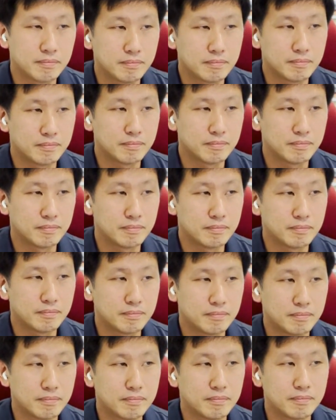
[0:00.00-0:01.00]

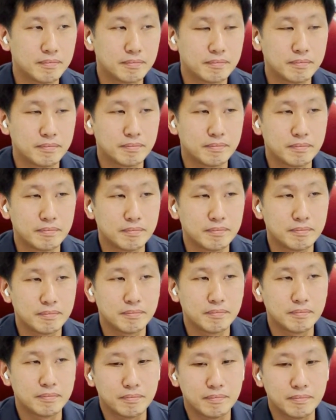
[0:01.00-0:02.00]

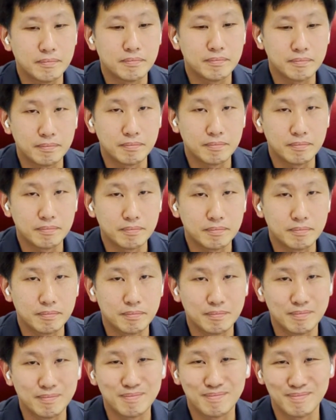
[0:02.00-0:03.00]

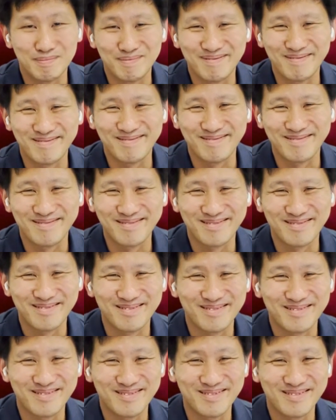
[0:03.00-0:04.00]

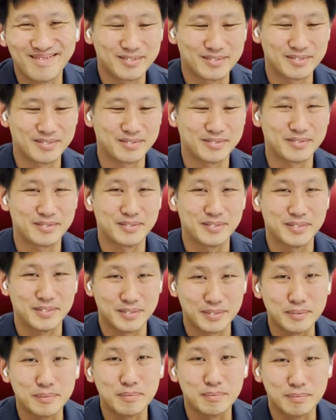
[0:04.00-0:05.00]

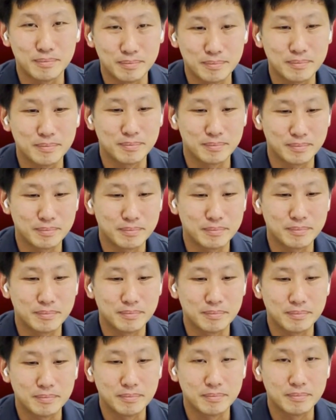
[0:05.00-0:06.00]

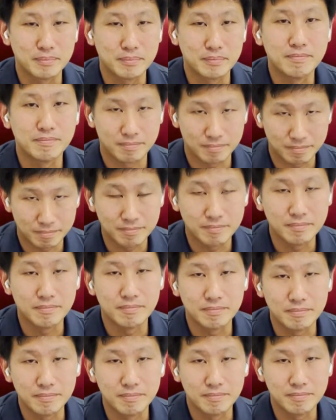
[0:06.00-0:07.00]

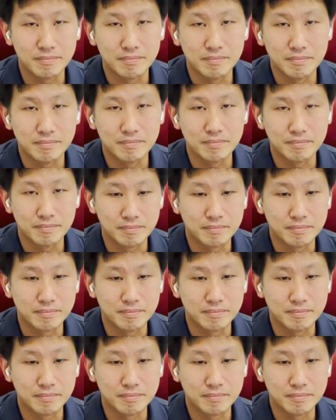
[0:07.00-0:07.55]
The person shown says nothing.